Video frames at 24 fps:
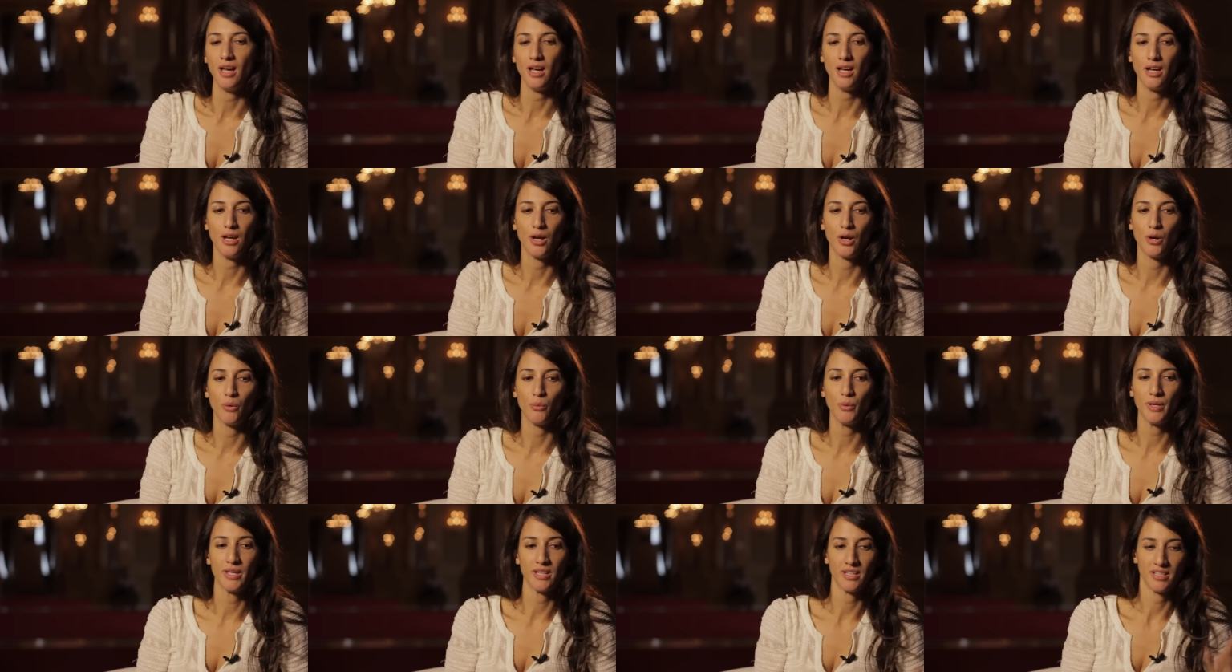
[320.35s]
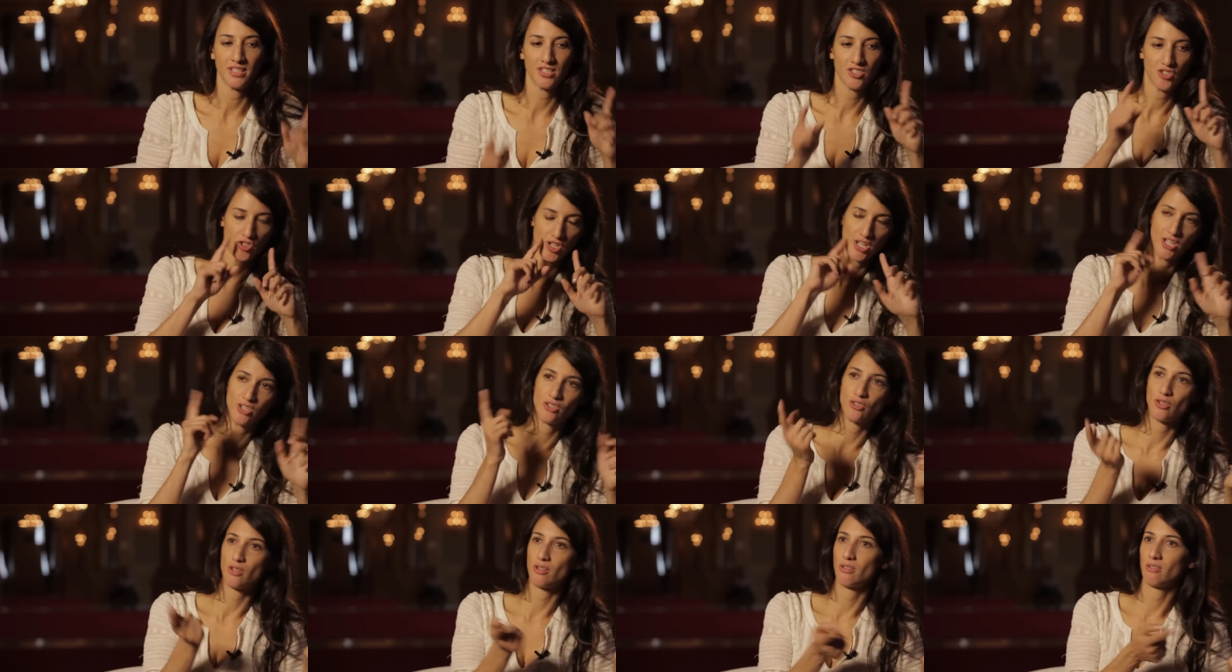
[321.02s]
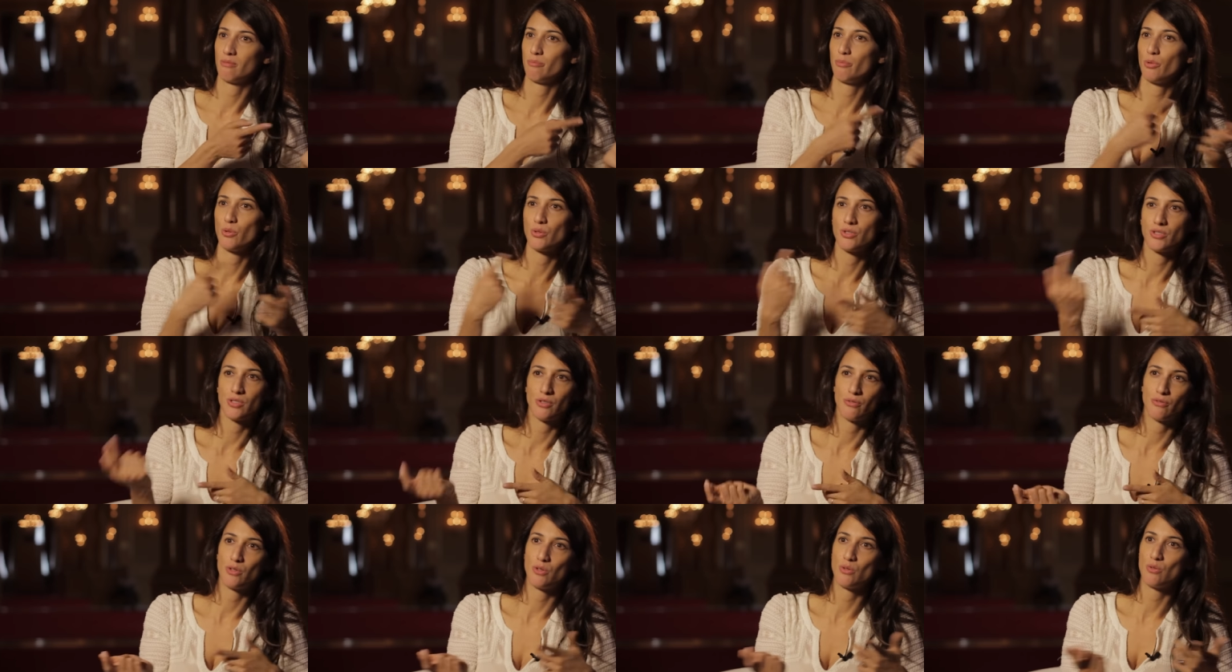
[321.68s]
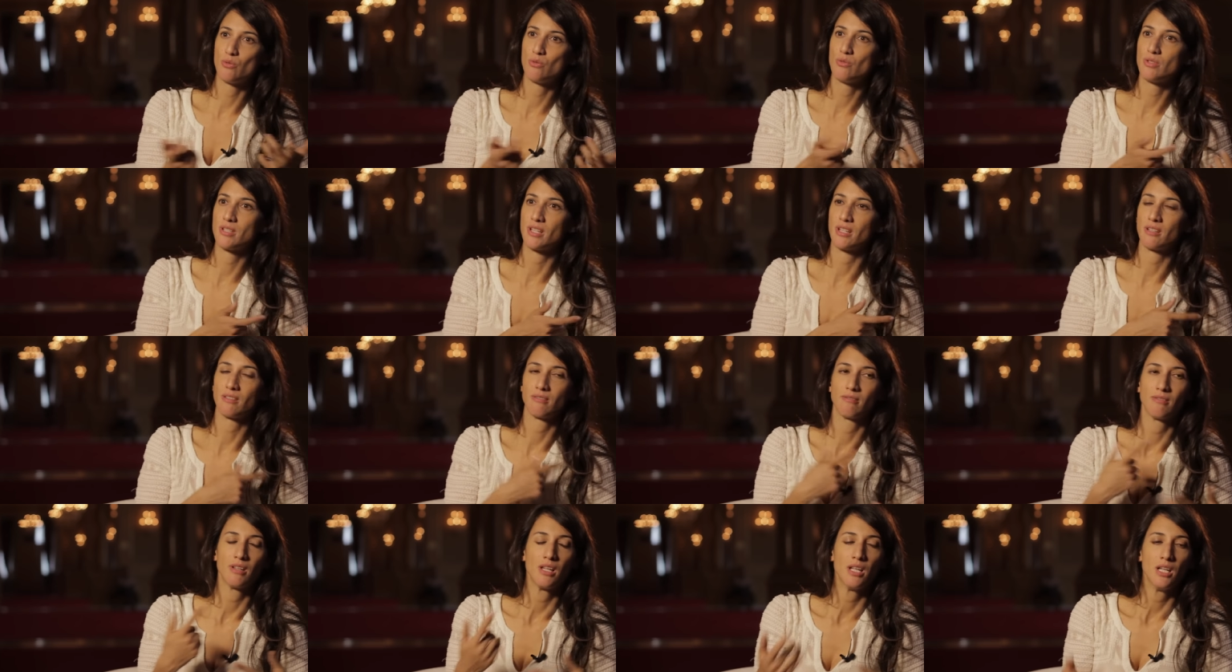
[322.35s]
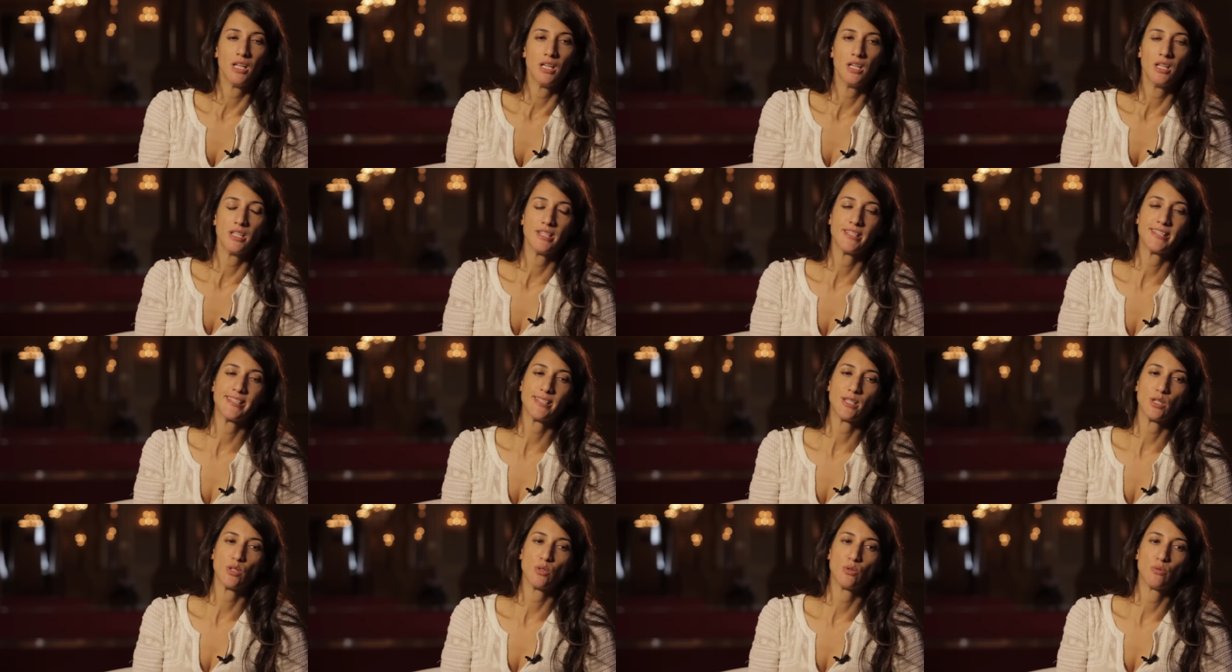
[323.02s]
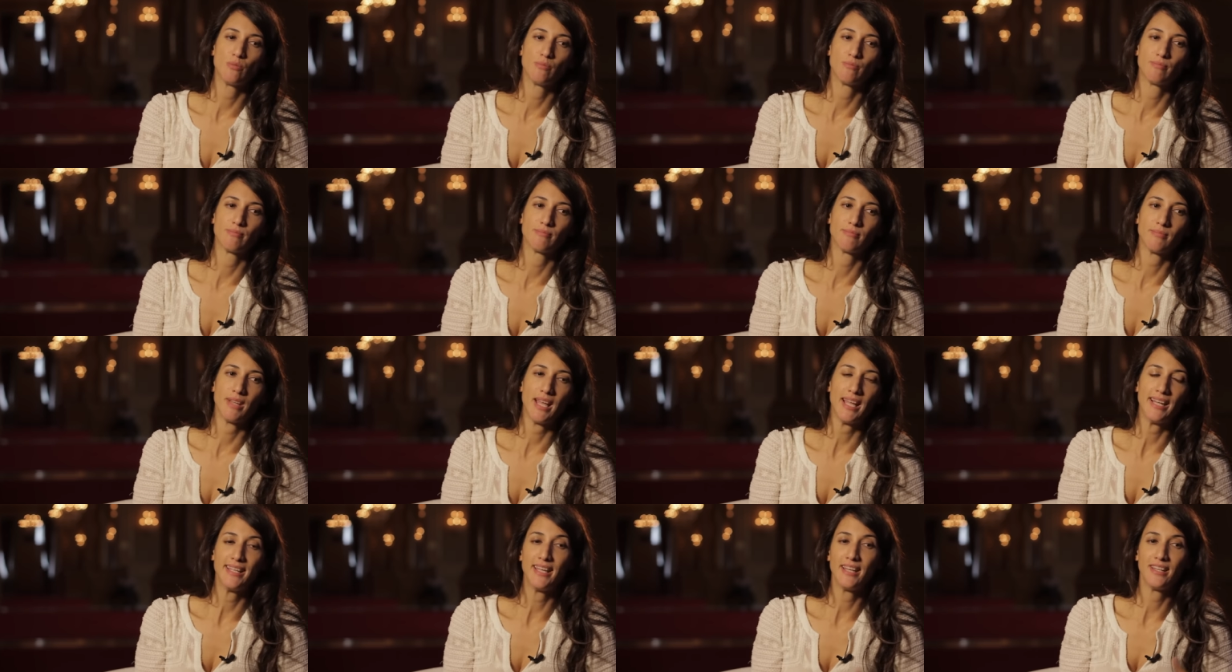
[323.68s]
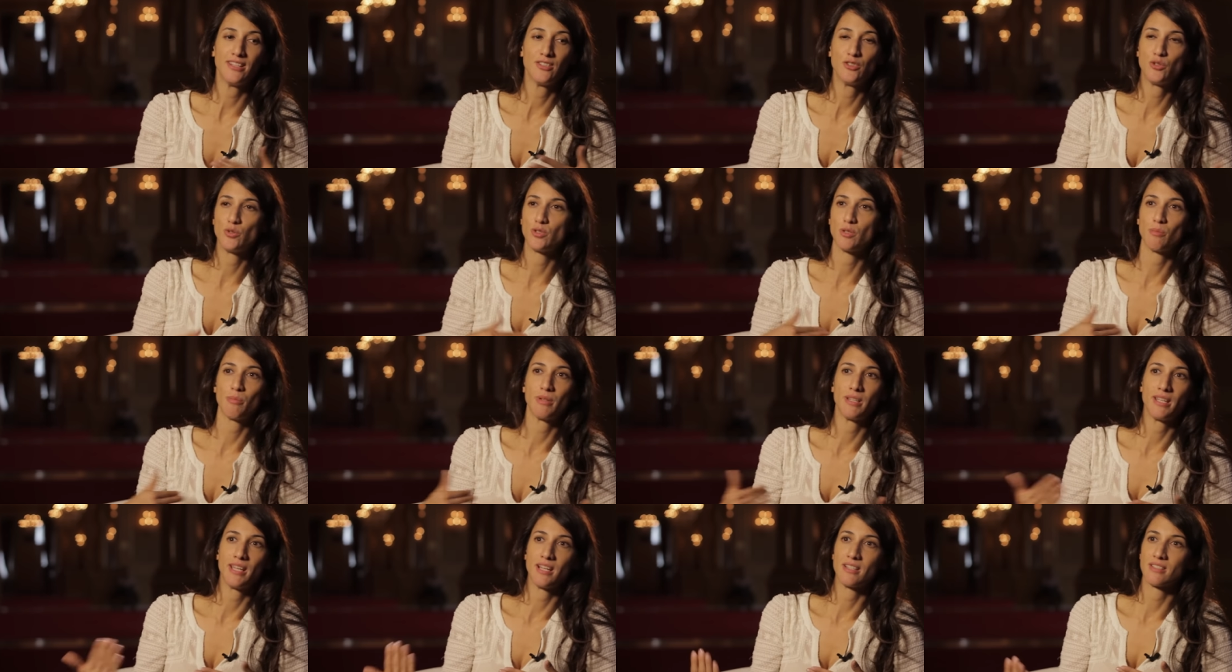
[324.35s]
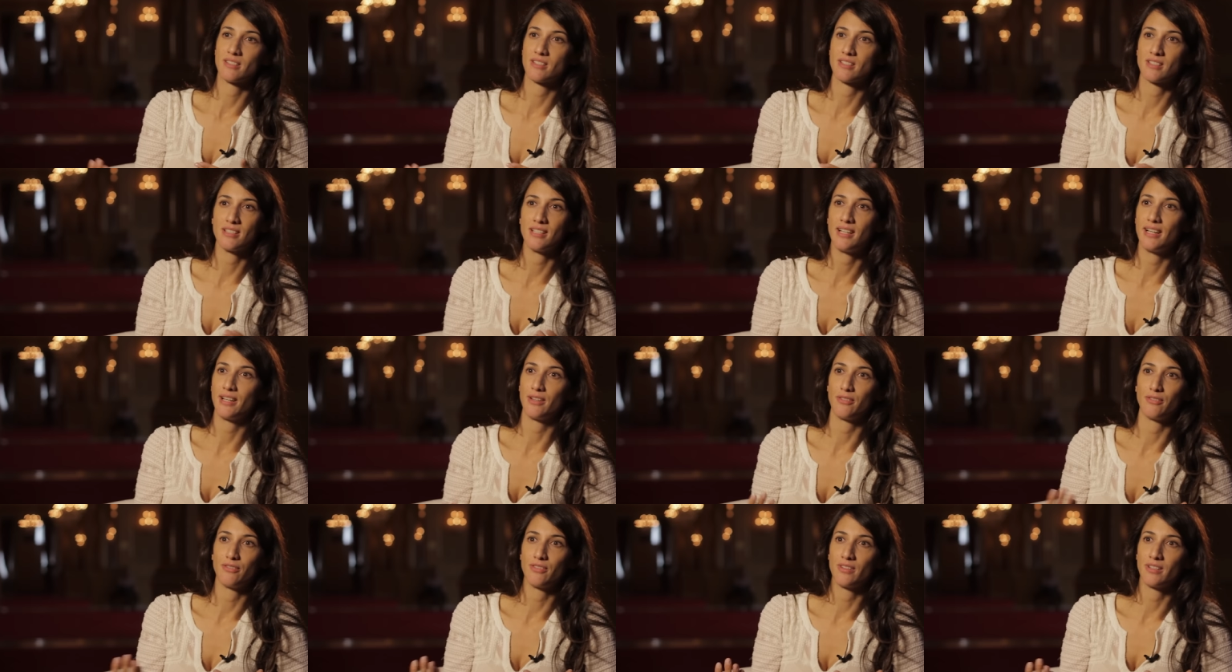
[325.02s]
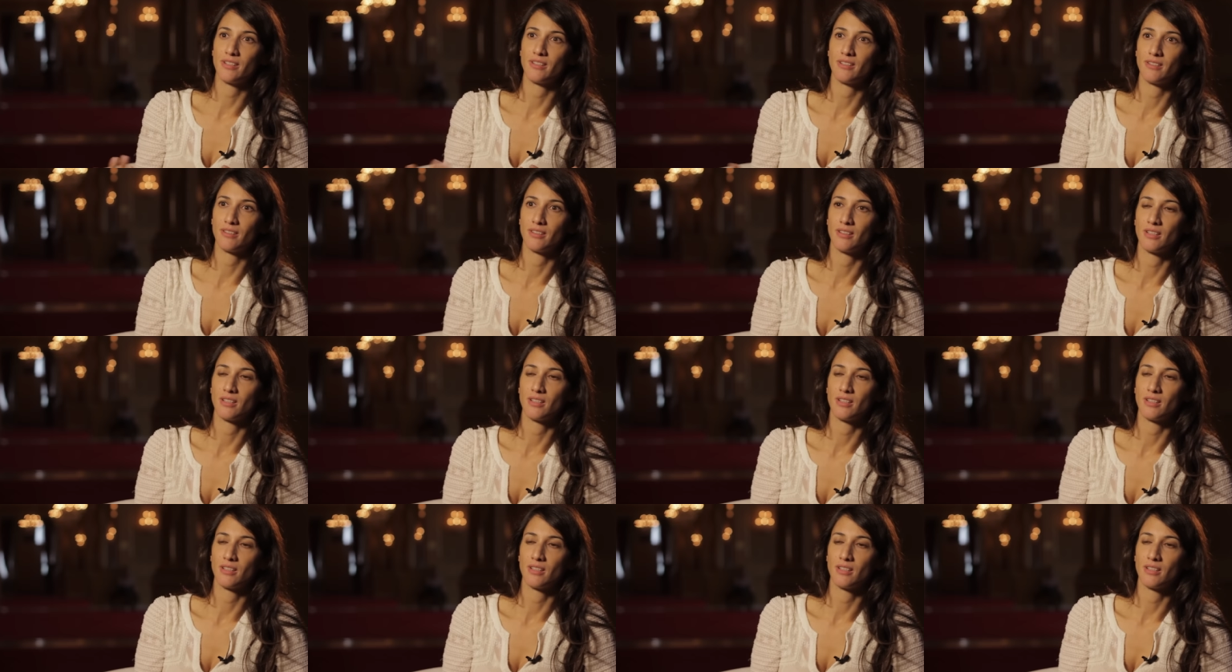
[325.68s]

Uh, we can exchange our points of views and so and get into somebody else's life and